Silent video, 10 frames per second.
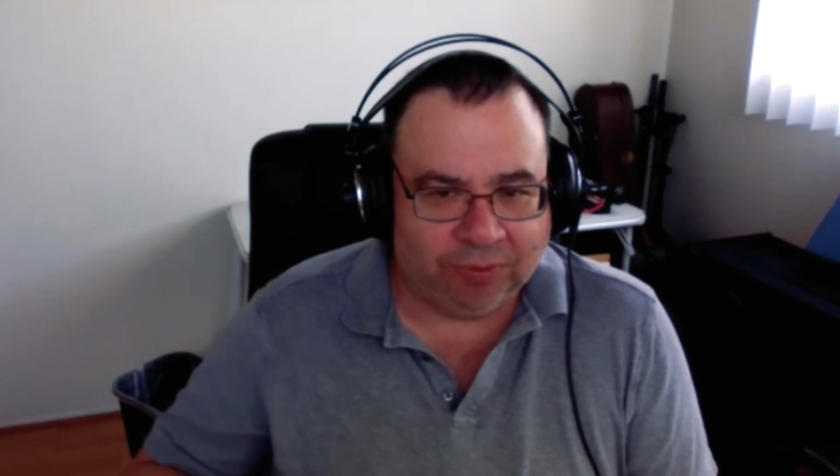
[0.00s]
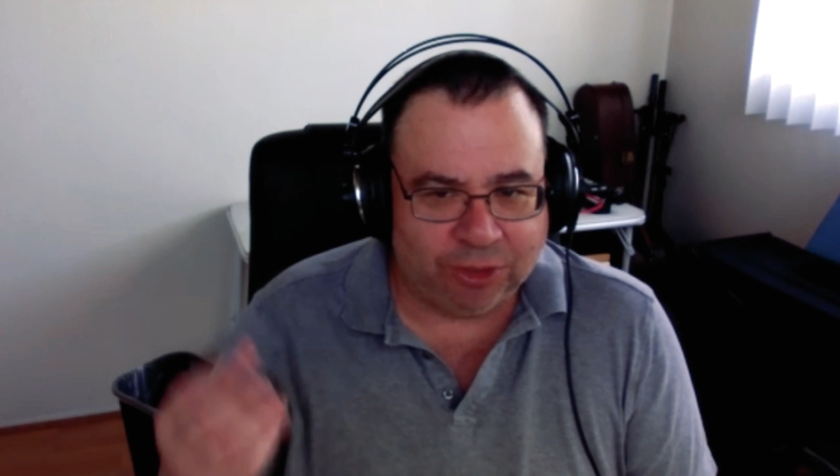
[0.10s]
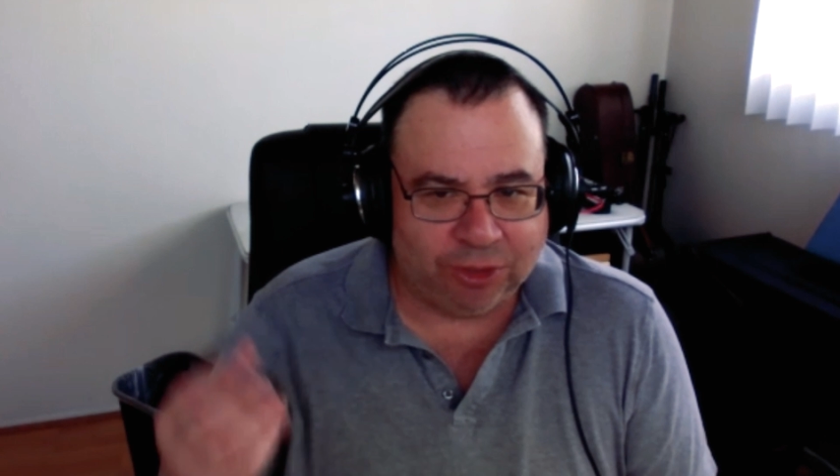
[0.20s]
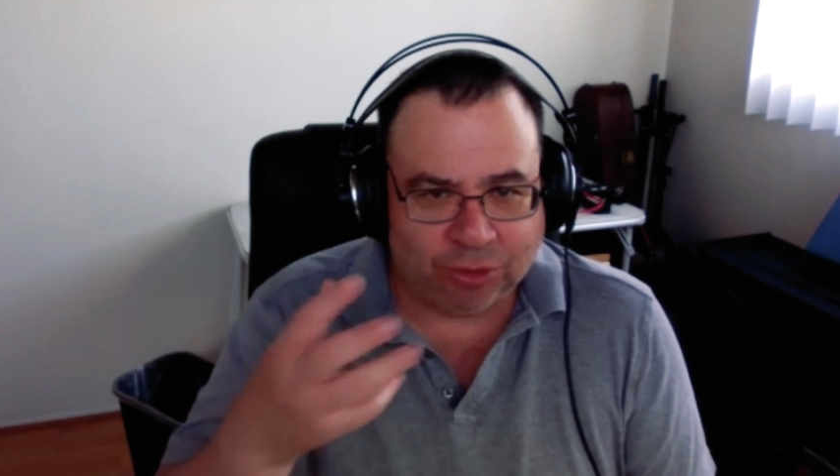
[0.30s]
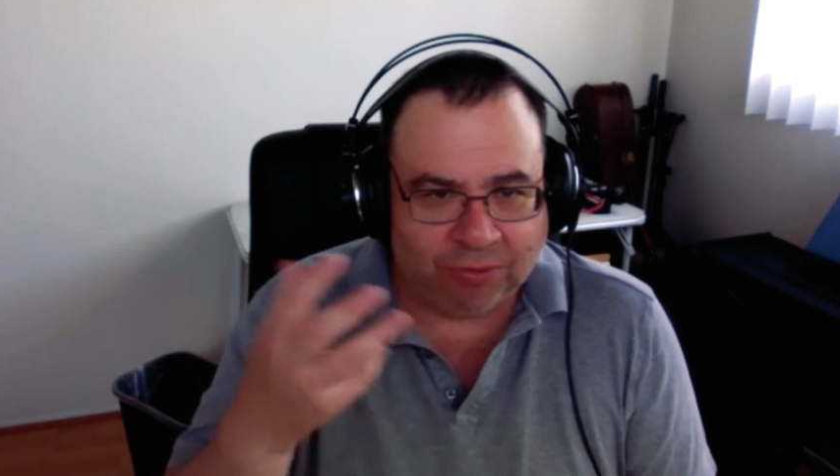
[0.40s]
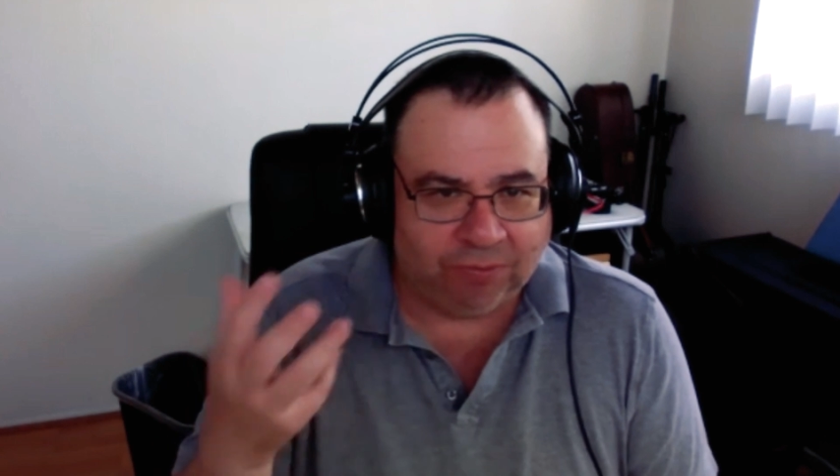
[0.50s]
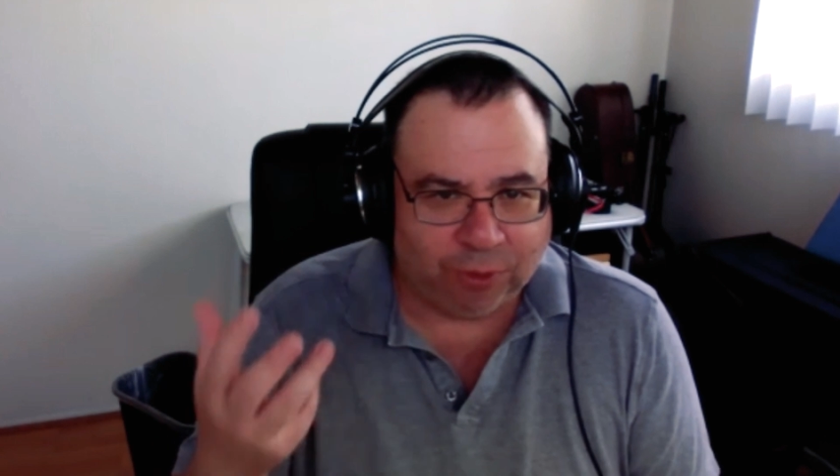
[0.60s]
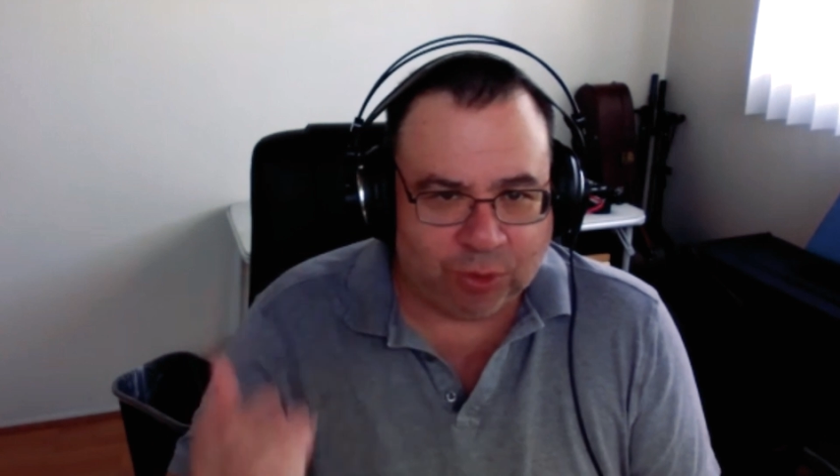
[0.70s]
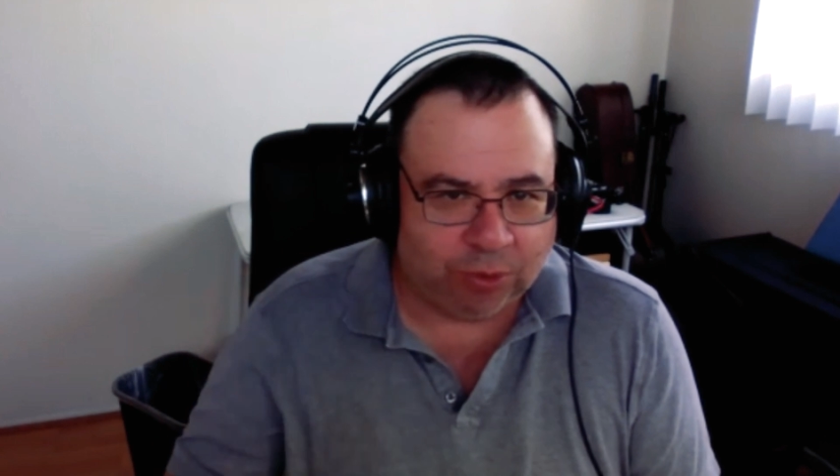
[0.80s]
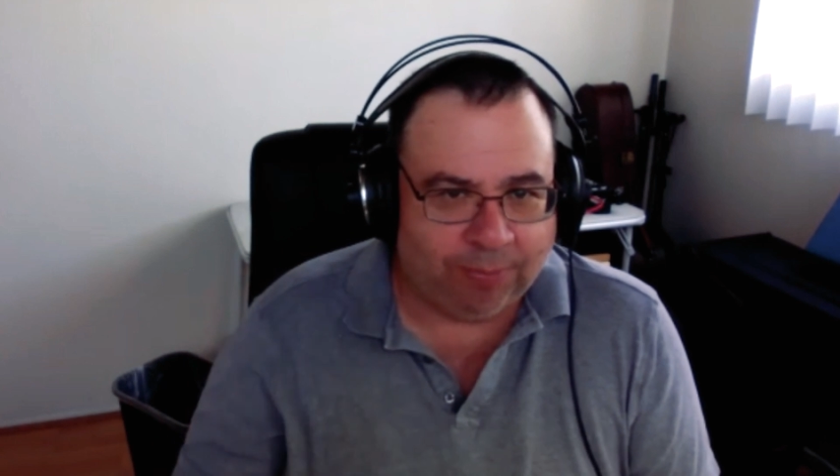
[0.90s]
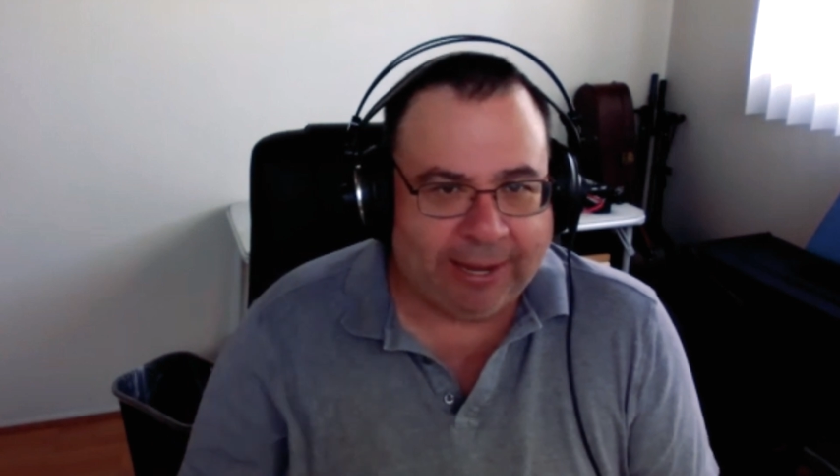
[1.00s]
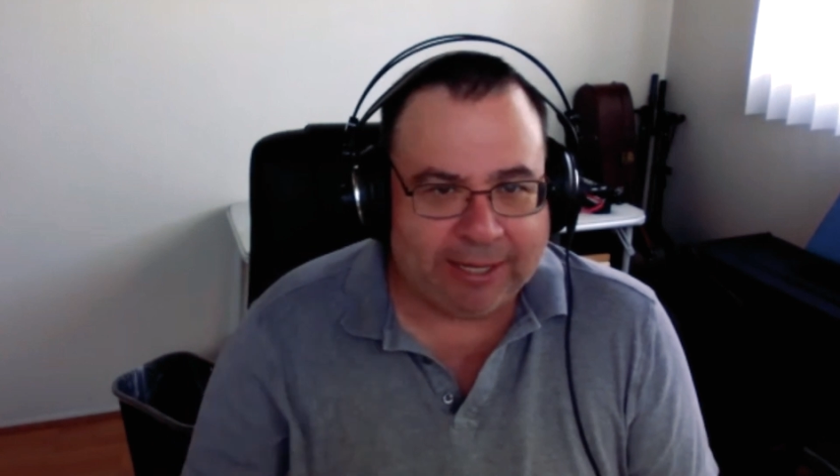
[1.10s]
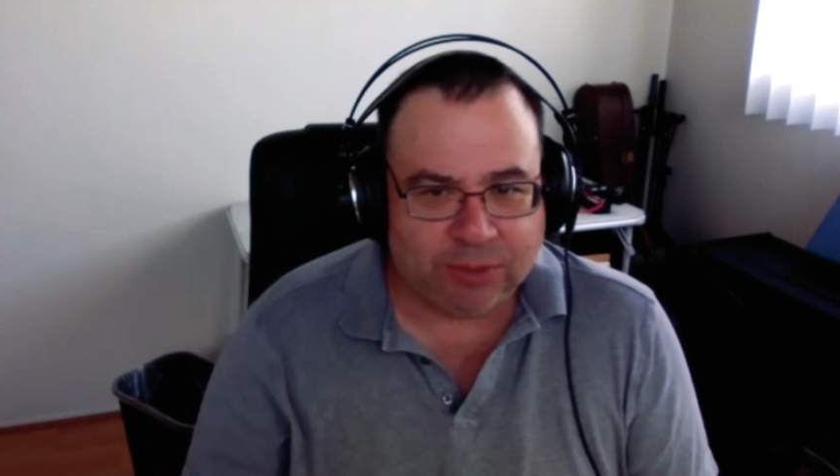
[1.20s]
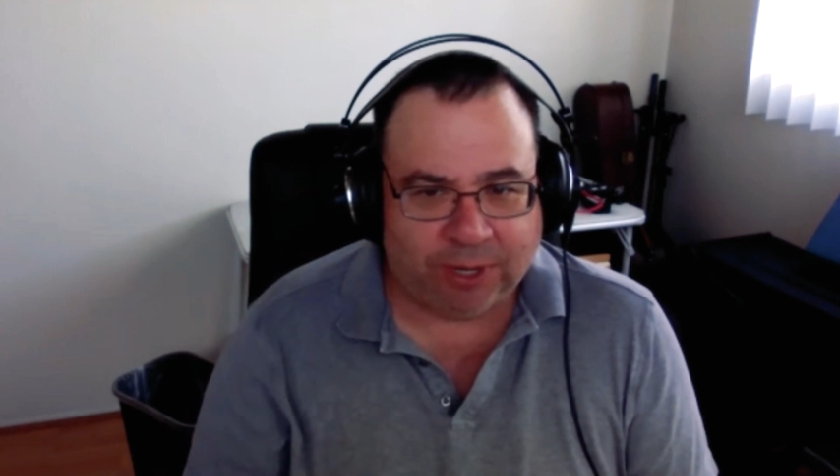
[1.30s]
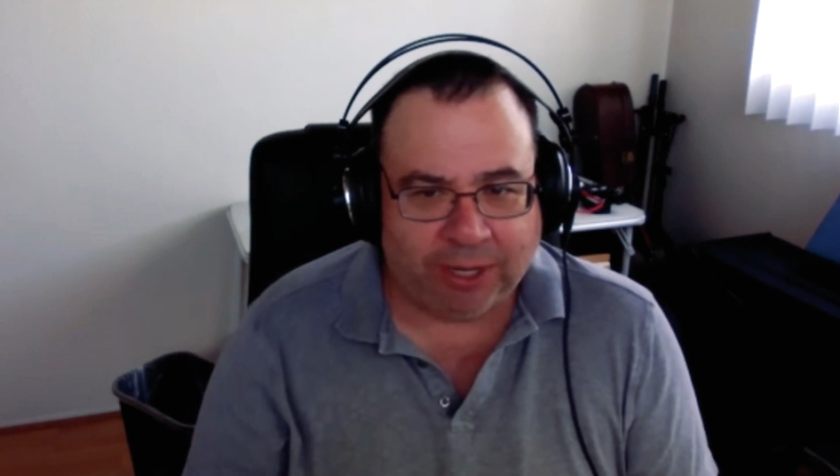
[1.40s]
of digital virtual
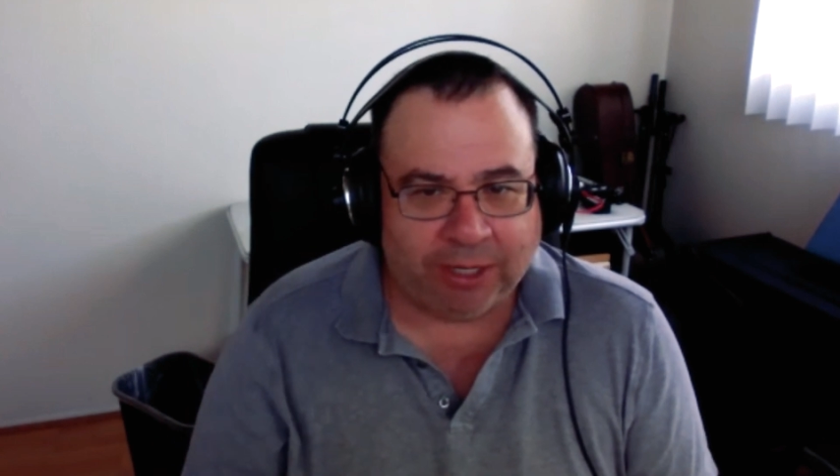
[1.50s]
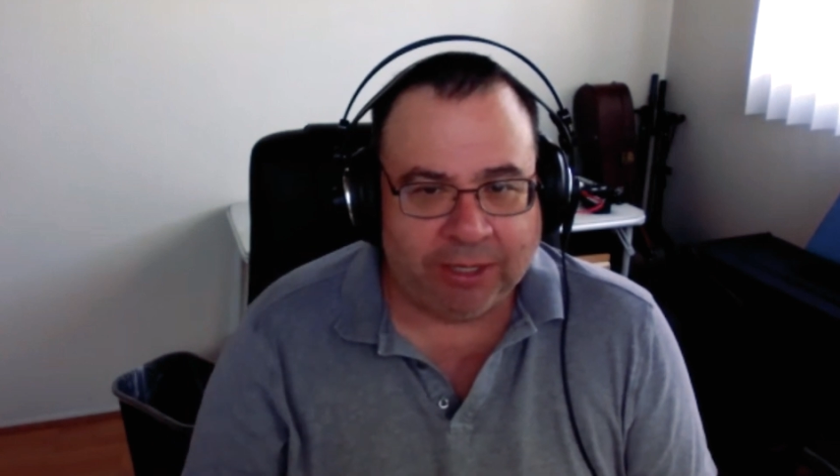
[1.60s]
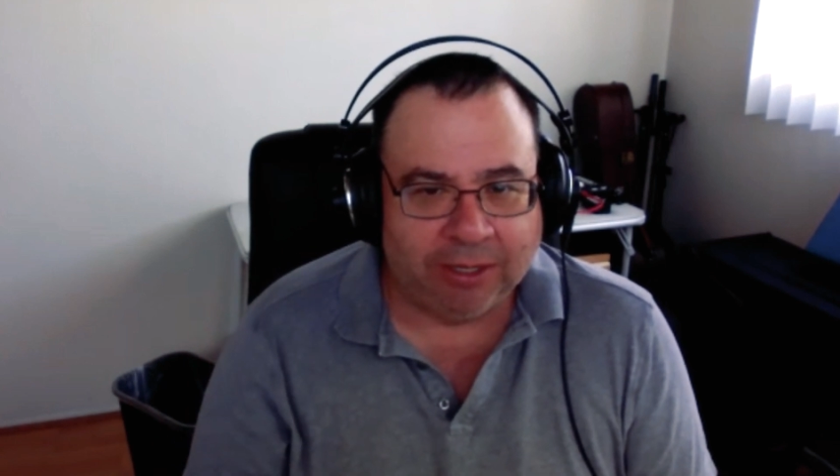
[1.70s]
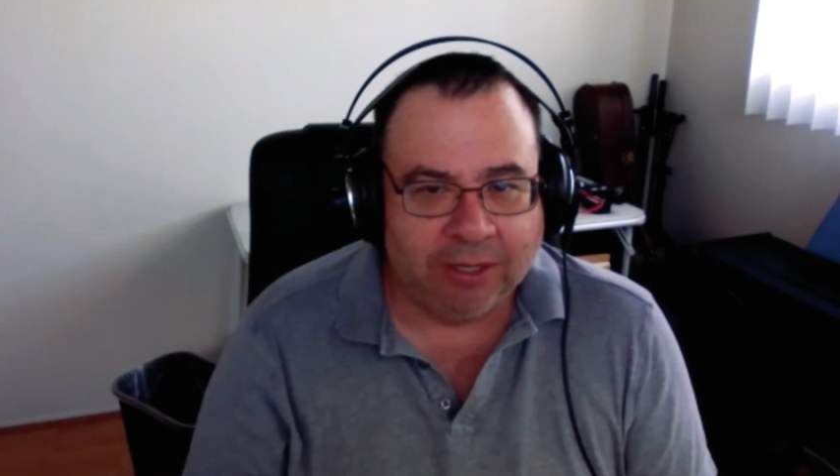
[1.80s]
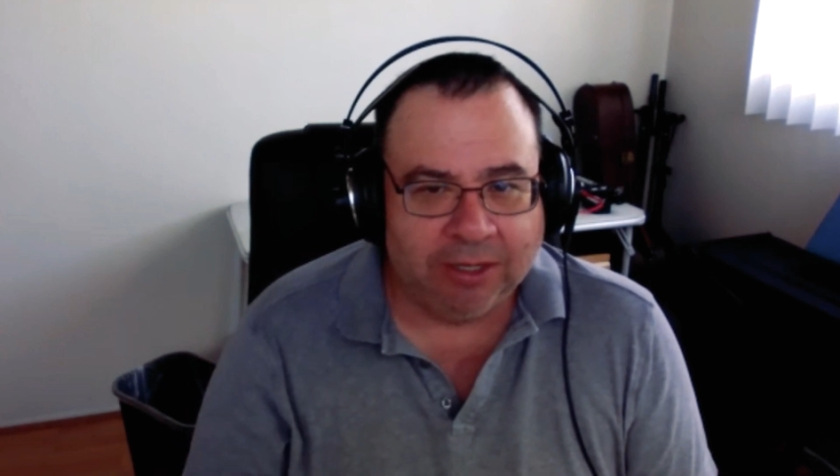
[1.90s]
patch bay